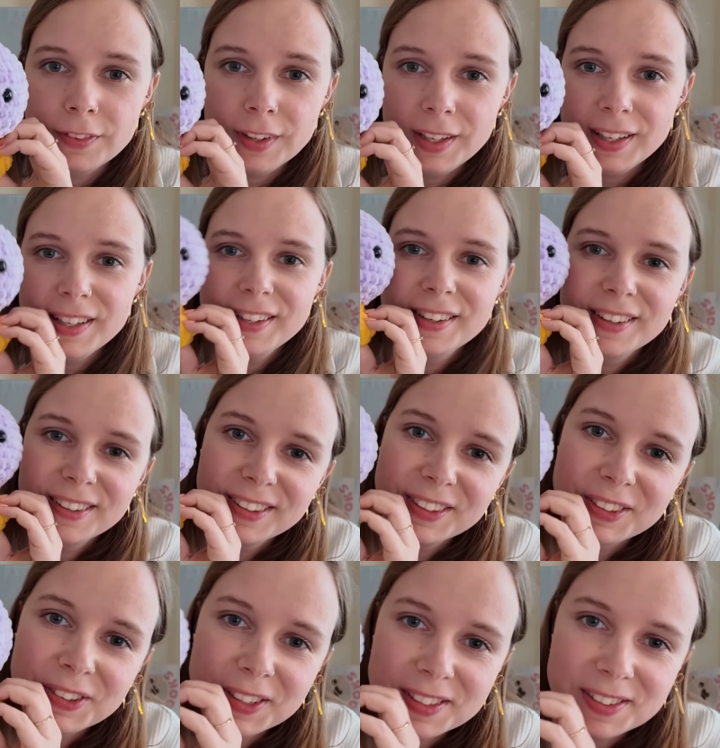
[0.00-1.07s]
The
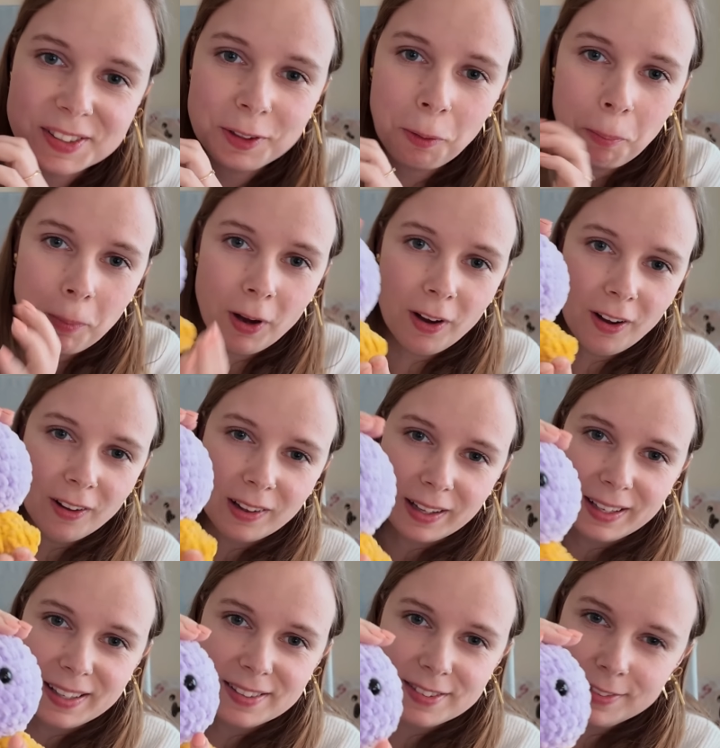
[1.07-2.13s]
crystal ball
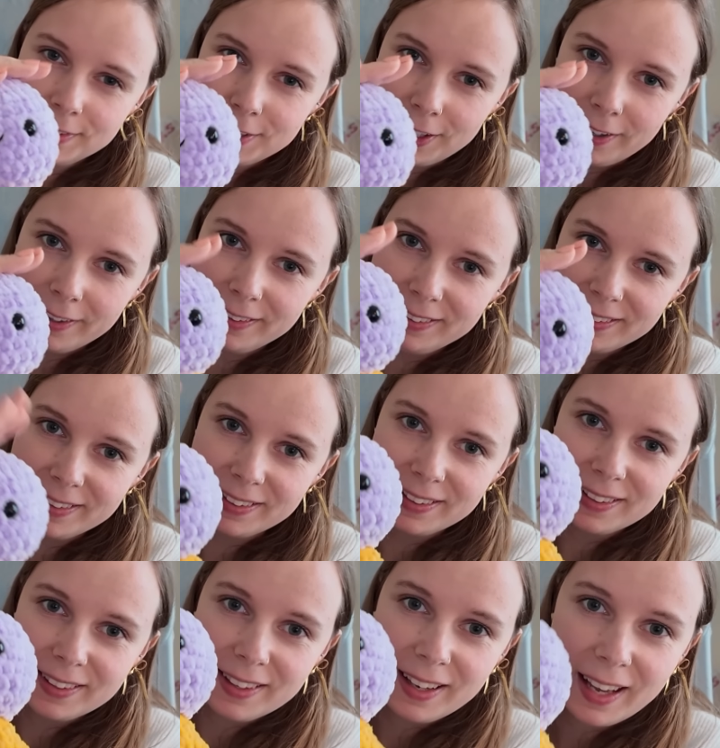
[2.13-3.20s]
is done,
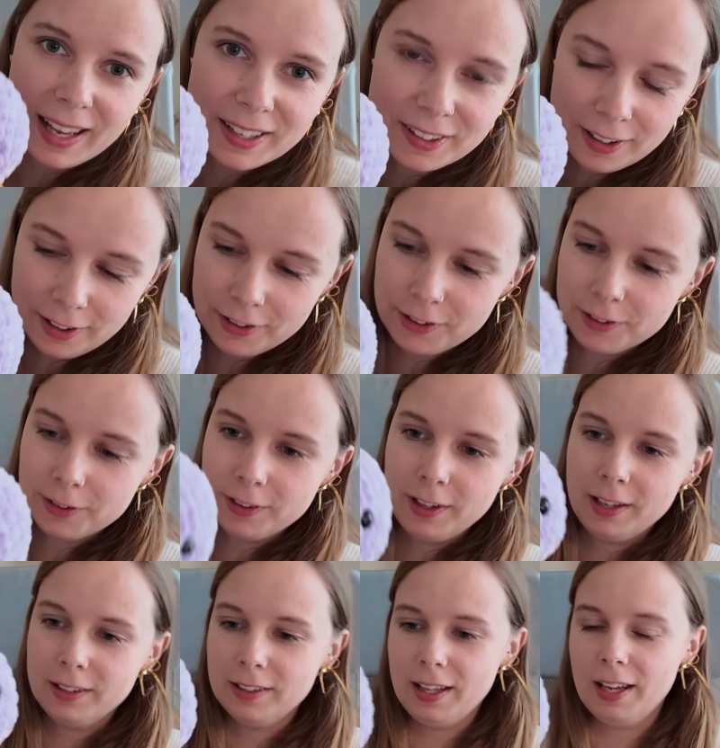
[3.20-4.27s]
and other
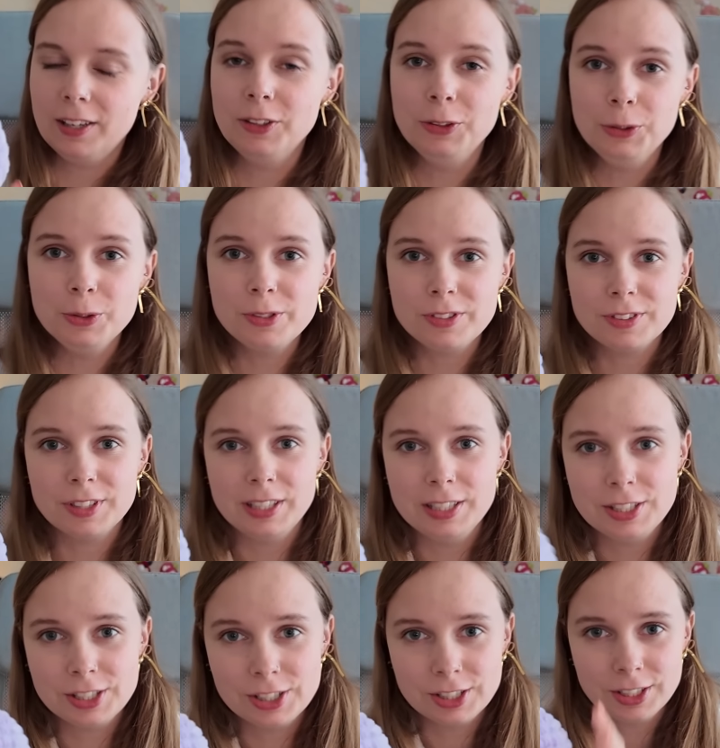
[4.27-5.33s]
than that new
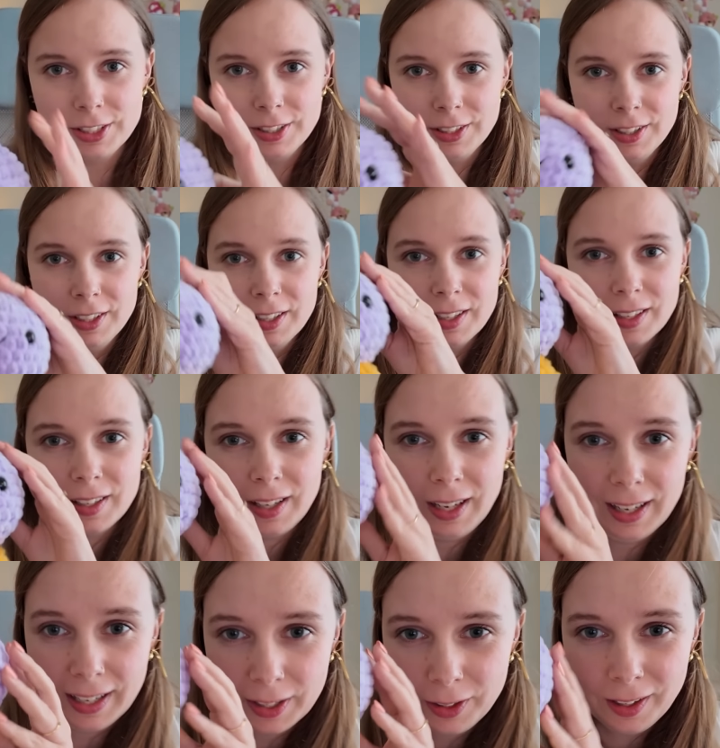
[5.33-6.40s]
stitch,
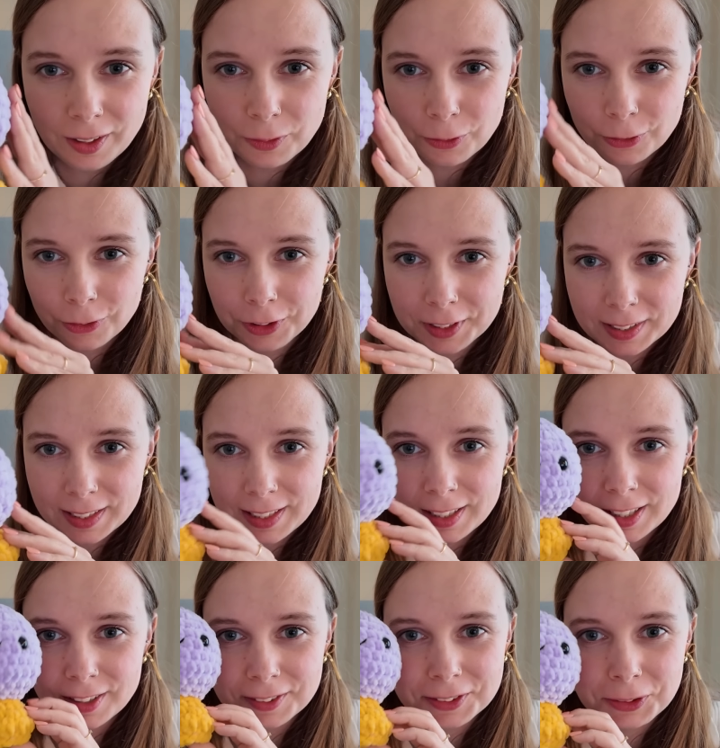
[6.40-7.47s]
I really
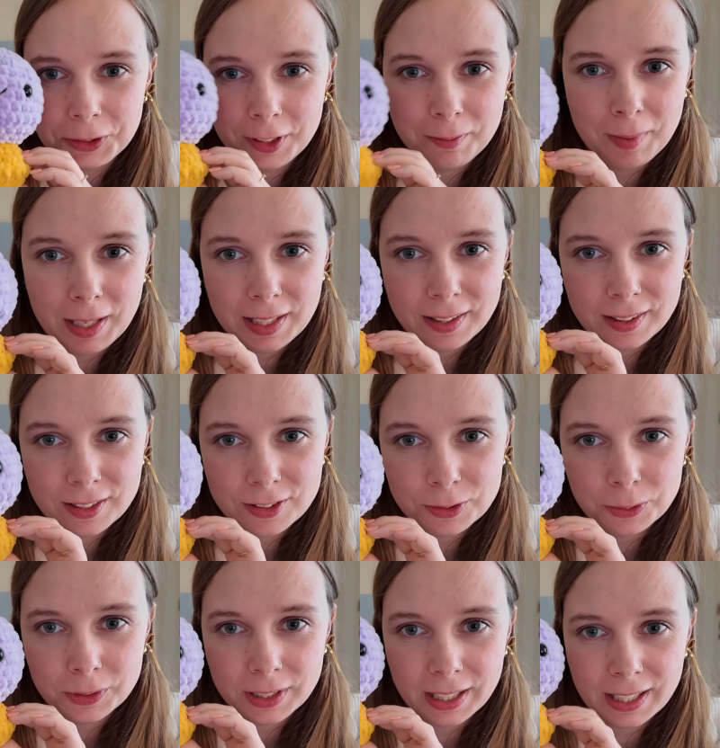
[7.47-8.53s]
enjoyed making this
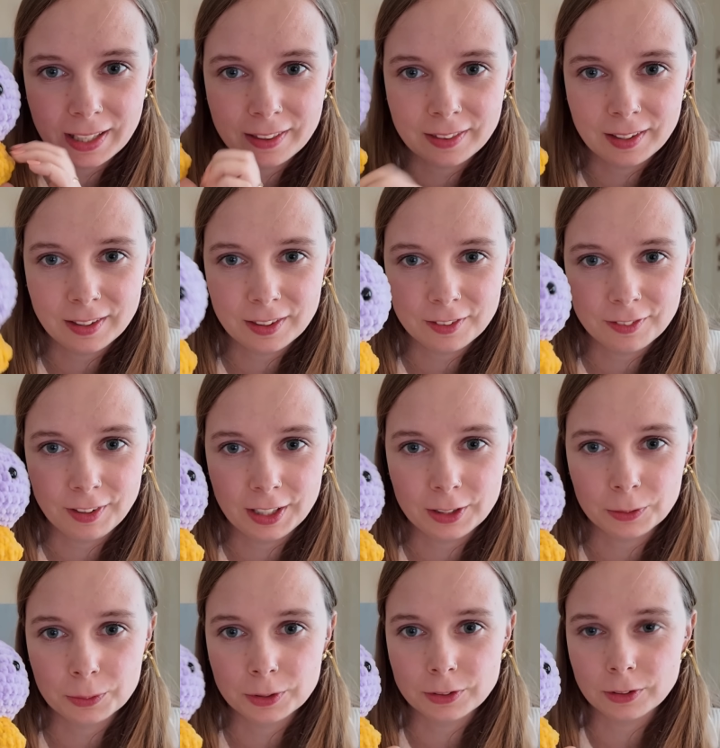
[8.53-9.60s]
one, and I think the
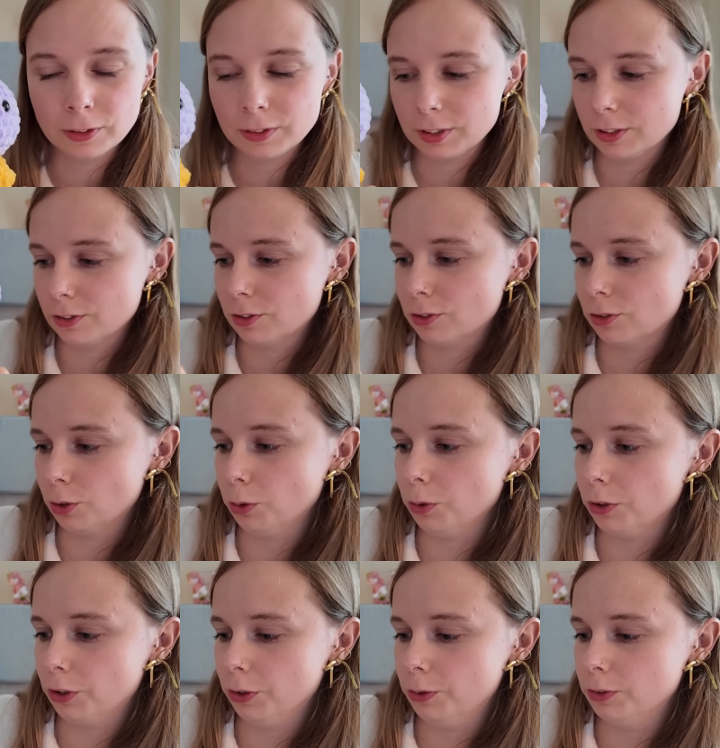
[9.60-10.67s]
final result is so
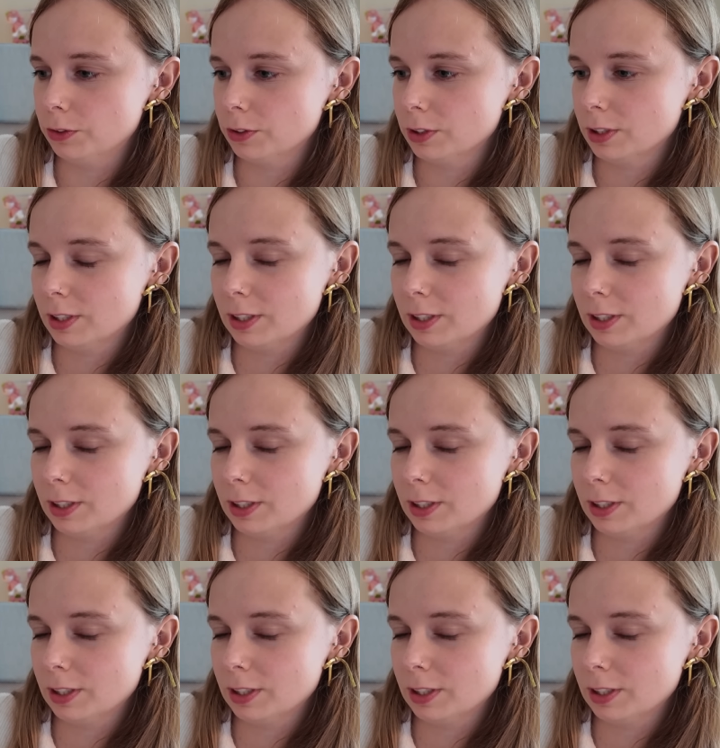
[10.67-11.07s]
cute.